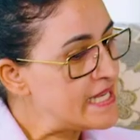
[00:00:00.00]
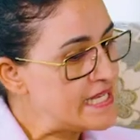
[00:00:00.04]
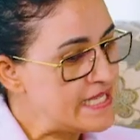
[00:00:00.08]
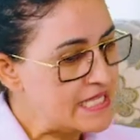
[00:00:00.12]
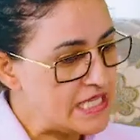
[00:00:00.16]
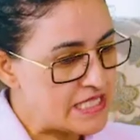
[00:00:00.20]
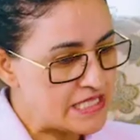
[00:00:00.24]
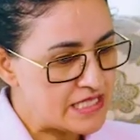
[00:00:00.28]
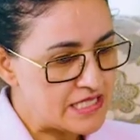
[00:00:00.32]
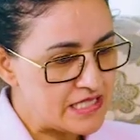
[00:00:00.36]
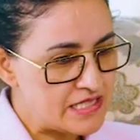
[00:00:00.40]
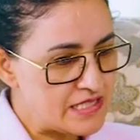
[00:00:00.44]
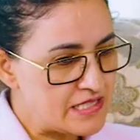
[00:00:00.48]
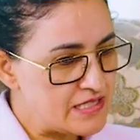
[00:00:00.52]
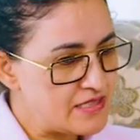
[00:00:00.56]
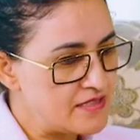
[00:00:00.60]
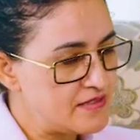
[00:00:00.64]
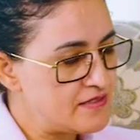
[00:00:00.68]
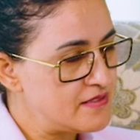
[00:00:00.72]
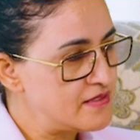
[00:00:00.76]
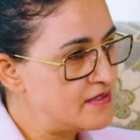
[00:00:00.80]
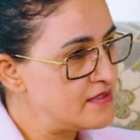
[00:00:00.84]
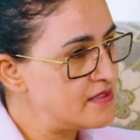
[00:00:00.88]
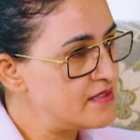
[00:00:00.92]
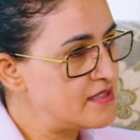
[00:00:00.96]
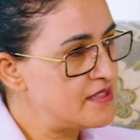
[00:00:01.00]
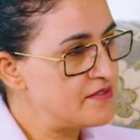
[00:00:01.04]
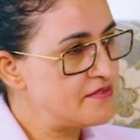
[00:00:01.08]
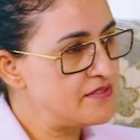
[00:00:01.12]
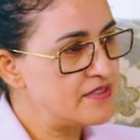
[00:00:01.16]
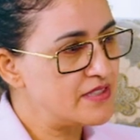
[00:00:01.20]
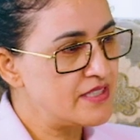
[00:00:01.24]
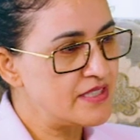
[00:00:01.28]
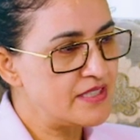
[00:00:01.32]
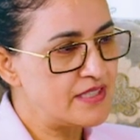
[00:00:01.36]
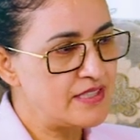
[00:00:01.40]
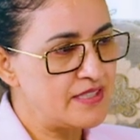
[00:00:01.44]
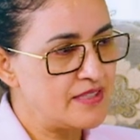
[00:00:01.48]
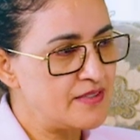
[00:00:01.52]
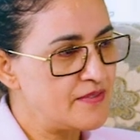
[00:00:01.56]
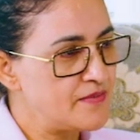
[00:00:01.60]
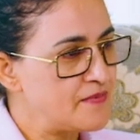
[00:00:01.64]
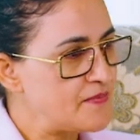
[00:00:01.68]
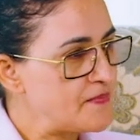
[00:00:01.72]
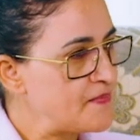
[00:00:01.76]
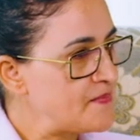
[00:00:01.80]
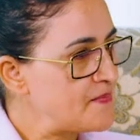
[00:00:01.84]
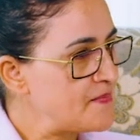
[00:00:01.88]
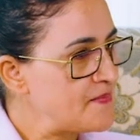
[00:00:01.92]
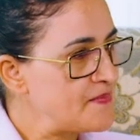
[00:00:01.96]
Yes, definitely.
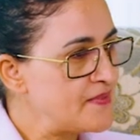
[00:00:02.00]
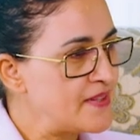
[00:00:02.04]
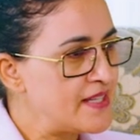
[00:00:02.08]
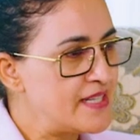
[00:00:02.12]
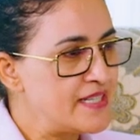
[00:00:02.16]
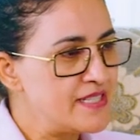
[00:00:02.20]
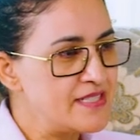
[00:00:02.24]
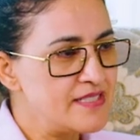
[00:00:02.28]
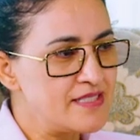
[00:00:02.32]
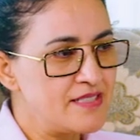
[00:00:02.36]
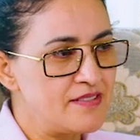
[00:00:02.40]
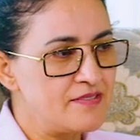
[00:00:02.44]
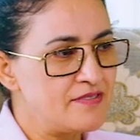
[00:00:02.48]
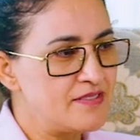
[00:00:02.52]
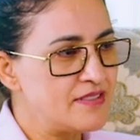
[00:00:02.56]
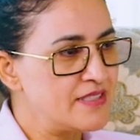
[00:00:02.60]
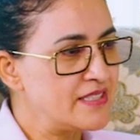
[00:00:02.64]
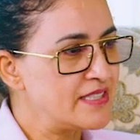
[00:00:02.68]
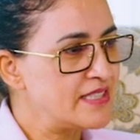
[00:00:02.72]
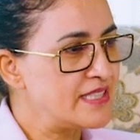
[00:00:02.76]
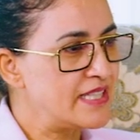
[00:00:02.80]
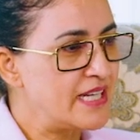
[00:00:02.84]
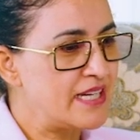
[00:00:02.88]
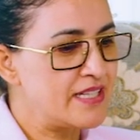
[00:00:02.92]
Definitely.